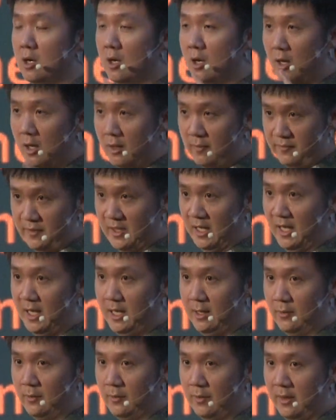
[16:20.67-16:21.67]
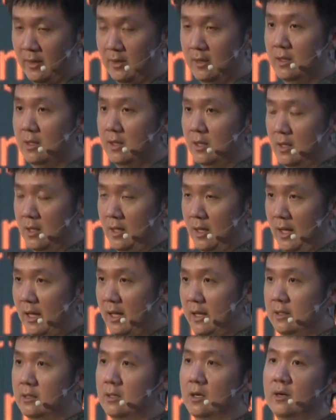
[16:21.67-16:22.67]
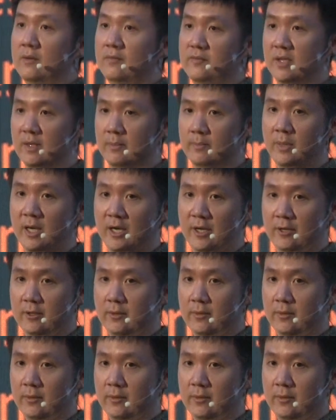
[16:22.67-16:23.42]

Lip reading: of the house and of the buyer.